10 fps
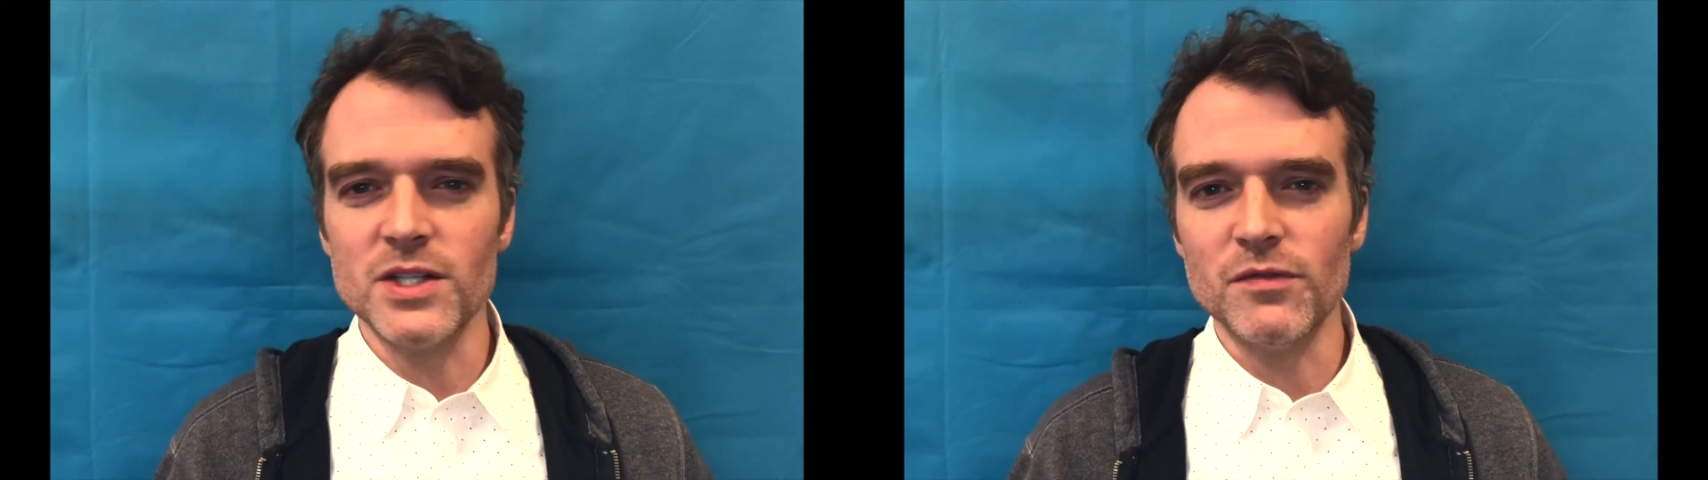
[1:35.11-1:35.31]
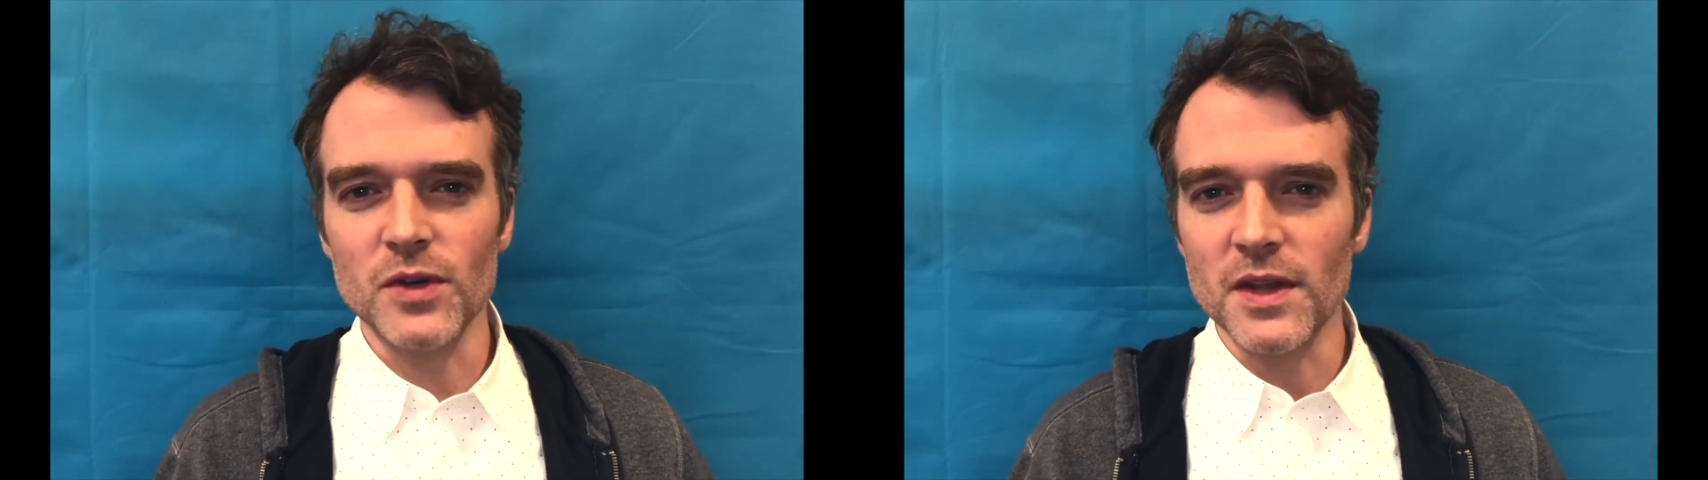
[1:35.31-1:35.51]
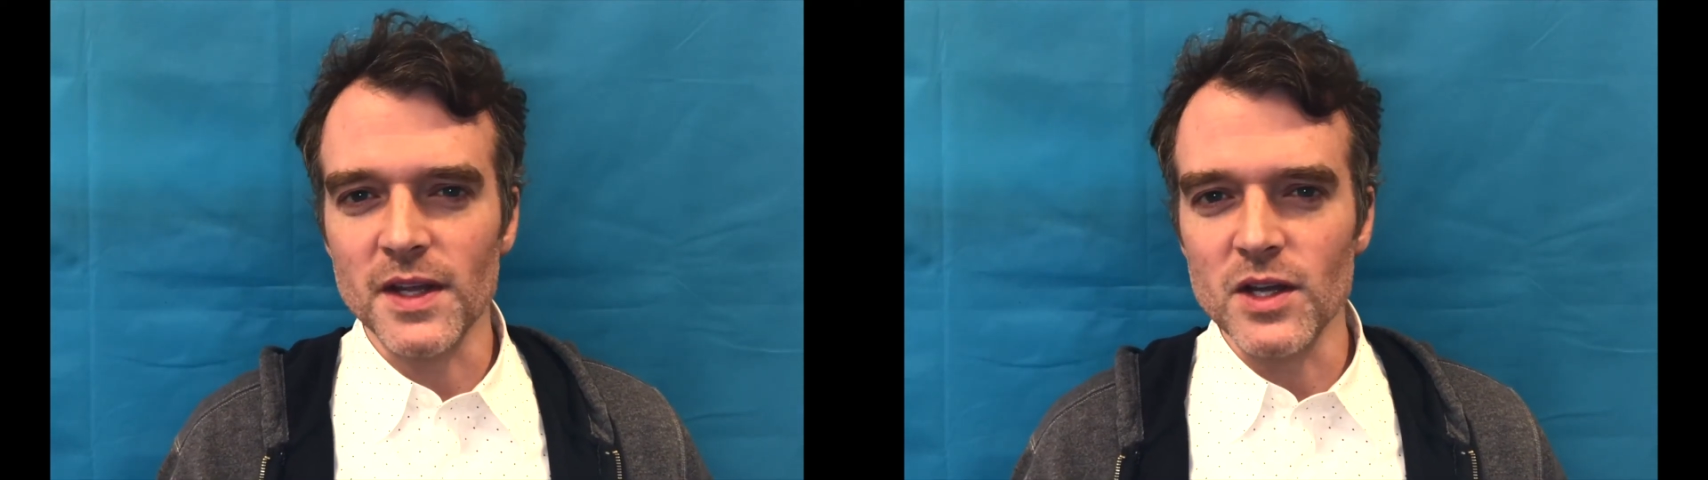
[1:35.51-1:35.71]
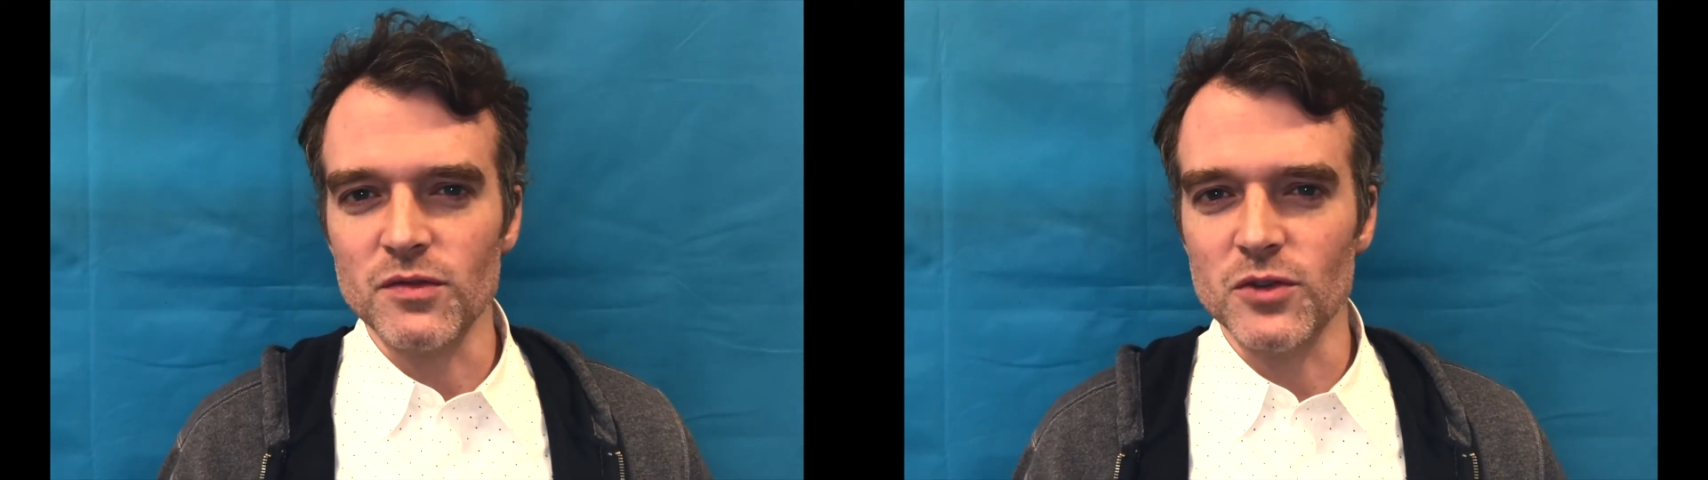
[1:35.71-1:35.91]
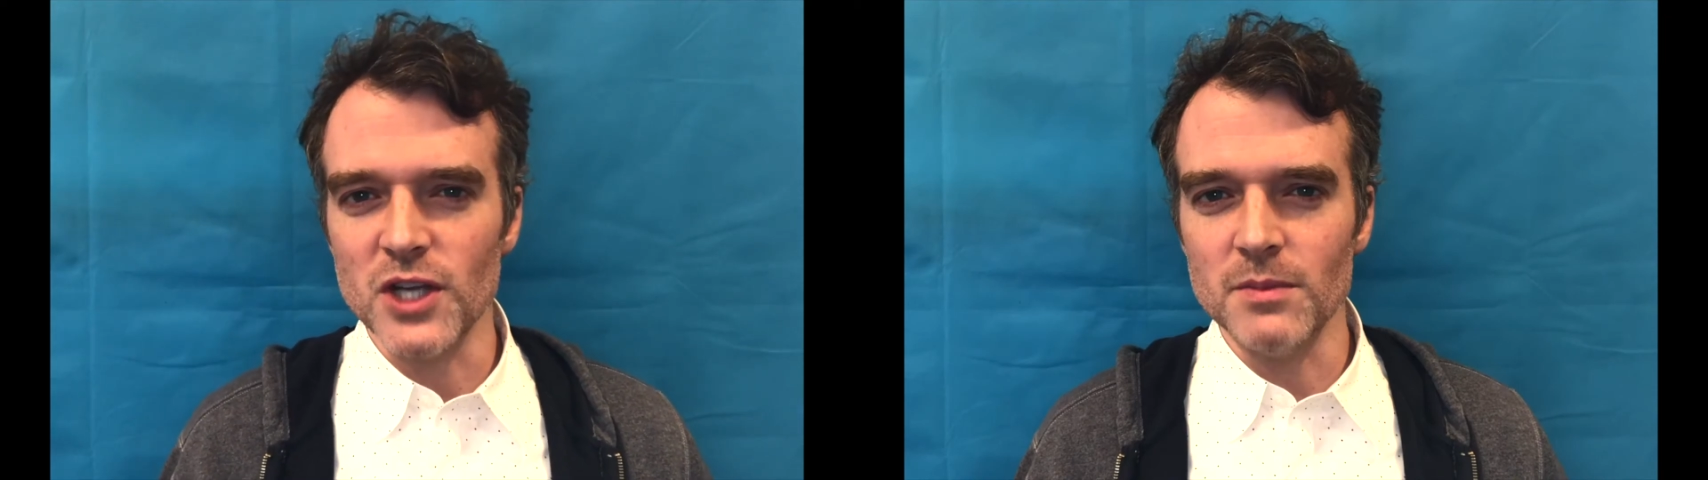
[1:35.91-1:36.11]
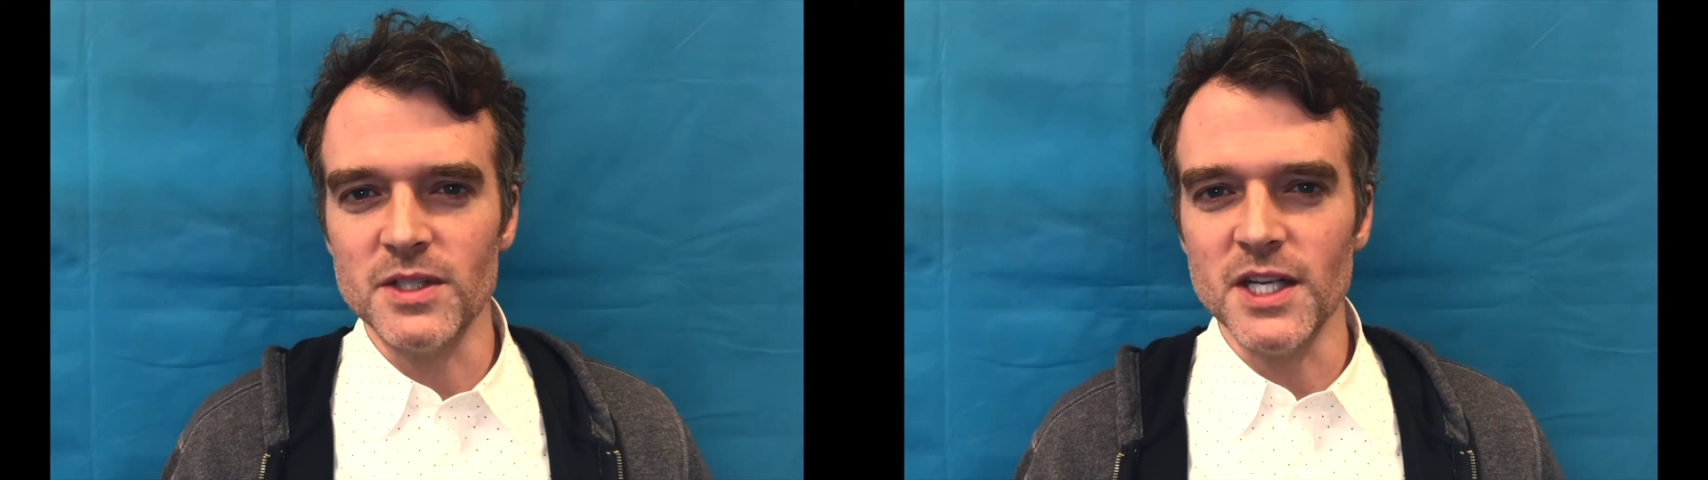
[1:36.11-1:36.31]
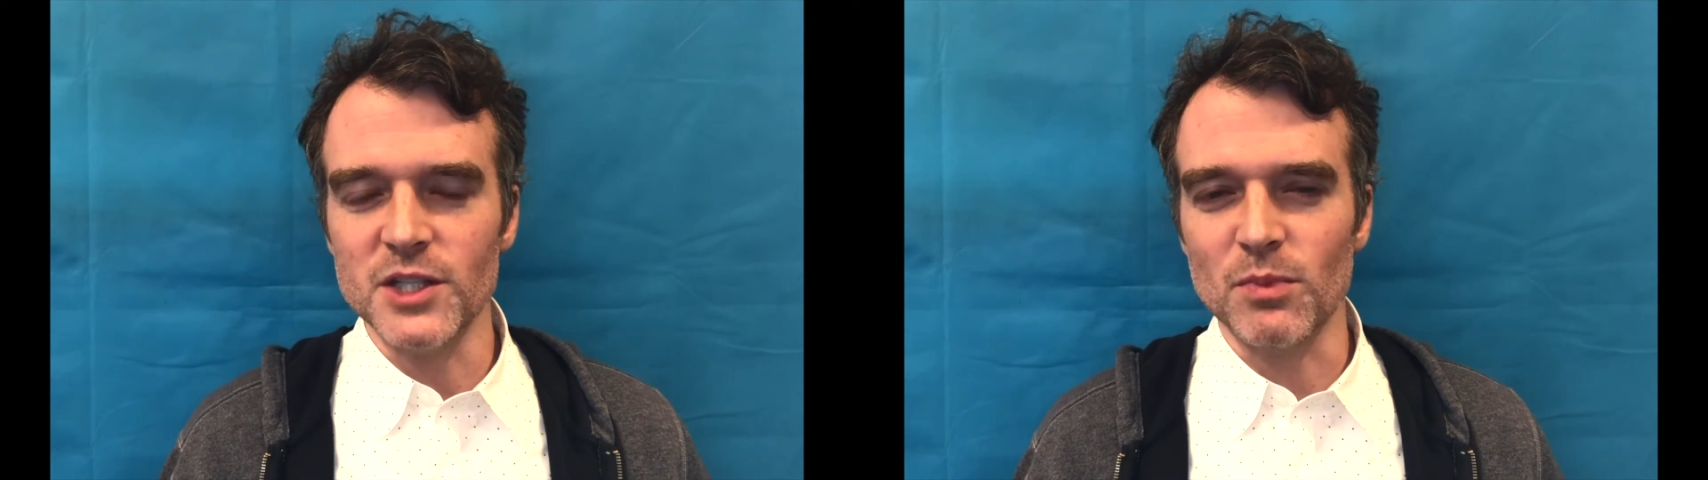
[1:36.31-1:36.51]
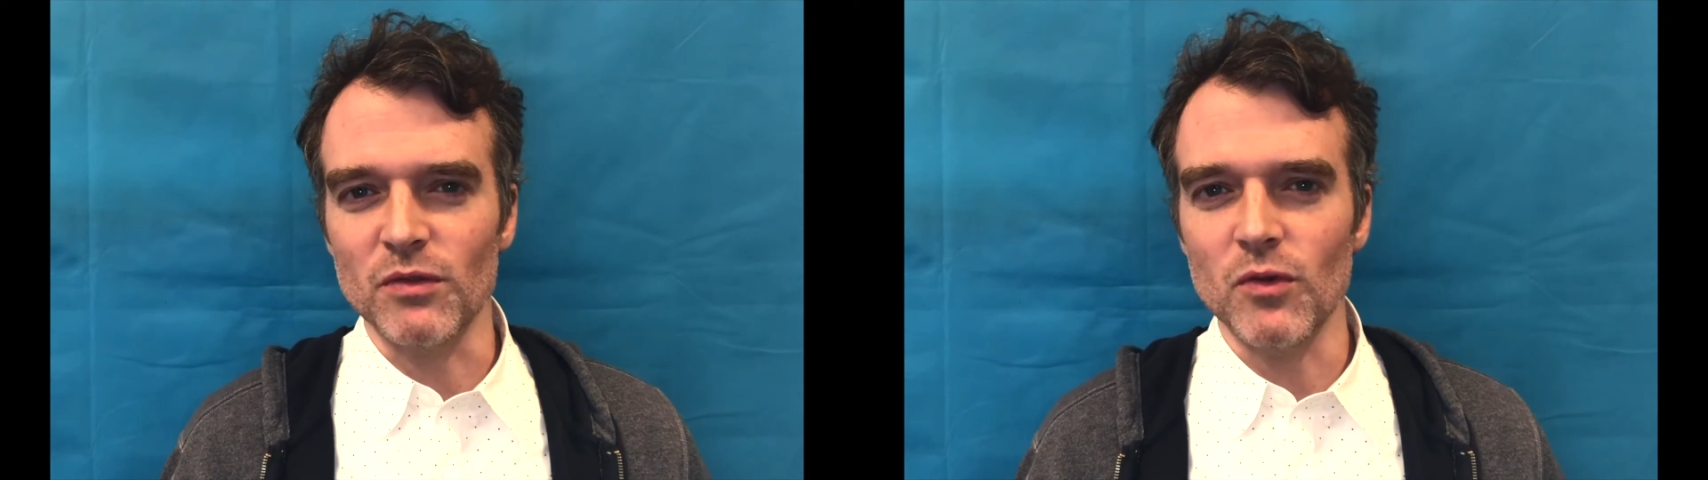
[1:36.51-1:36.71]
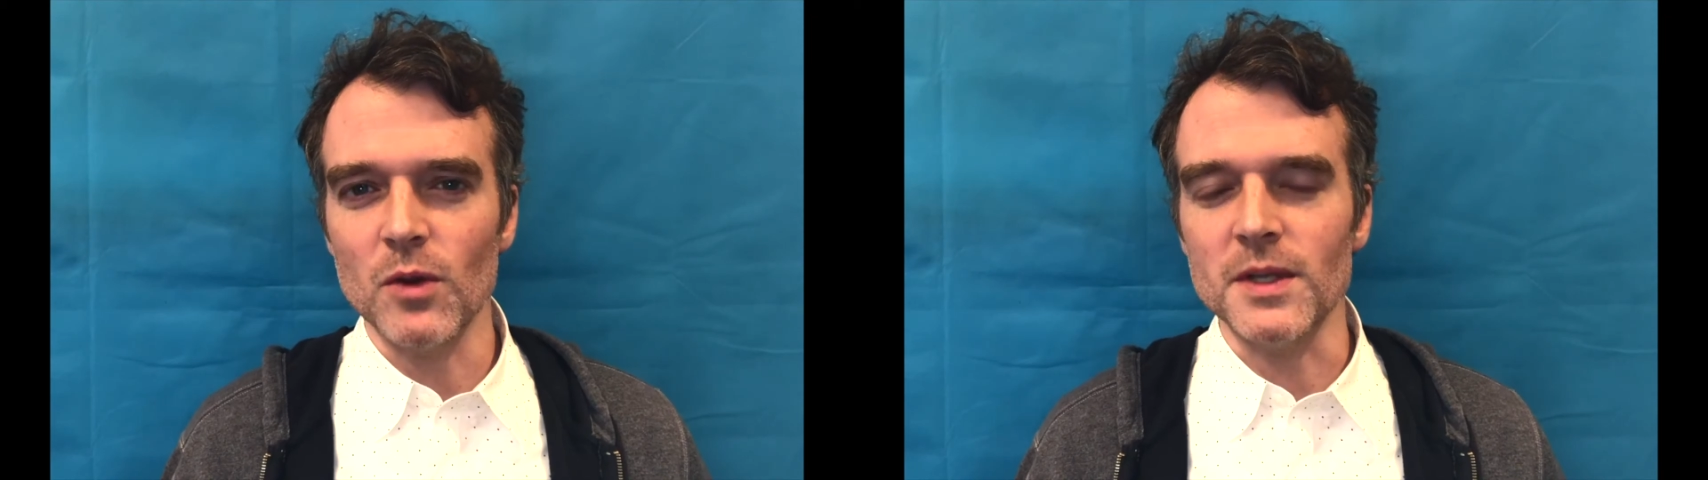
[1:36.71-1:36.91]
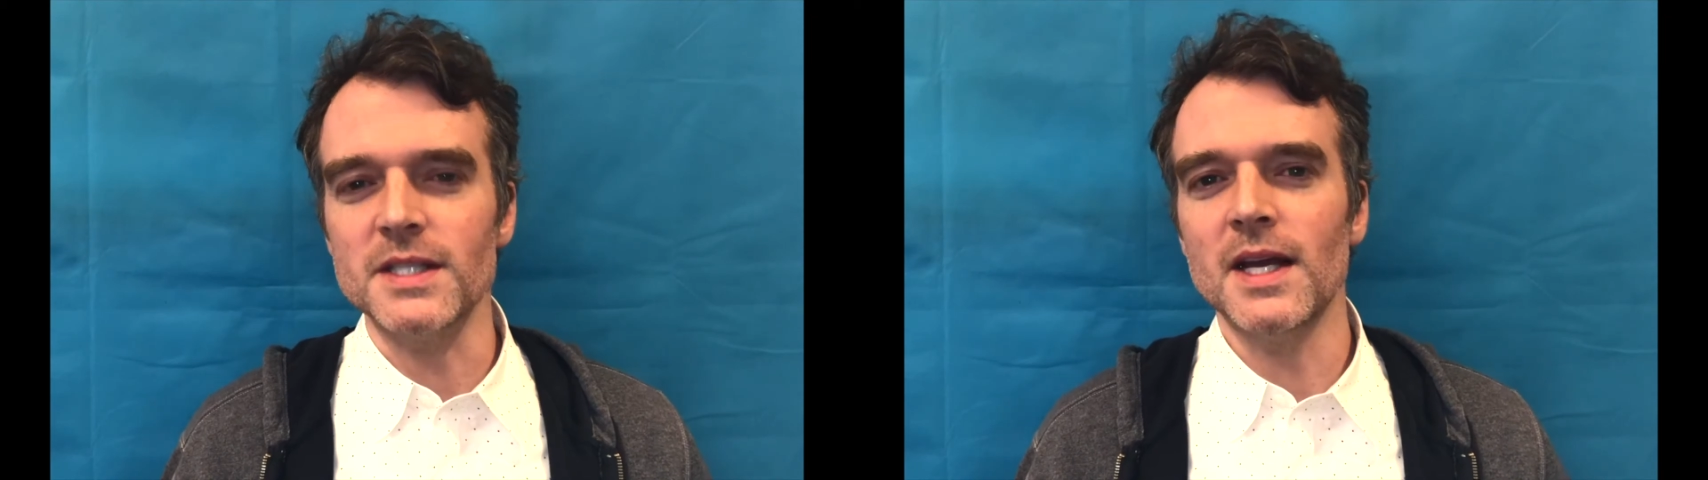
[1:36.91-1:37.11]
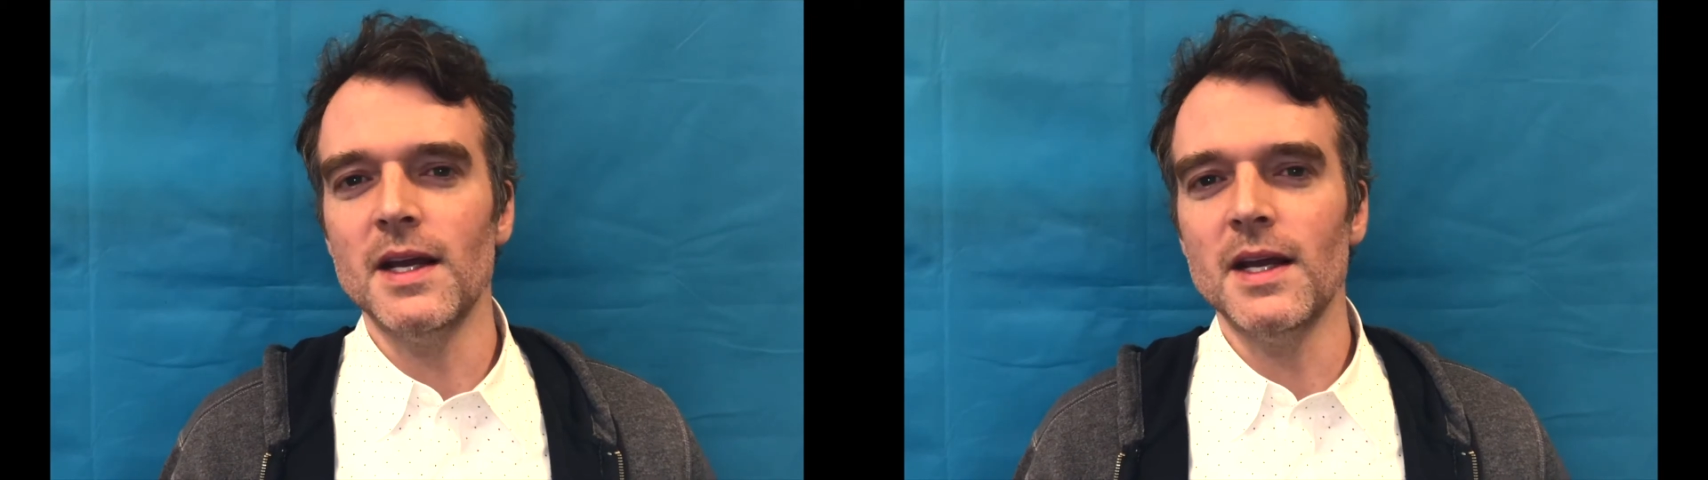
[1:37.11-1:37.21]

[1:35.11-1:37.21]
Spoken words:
if for nothing else, for James Dean's performance.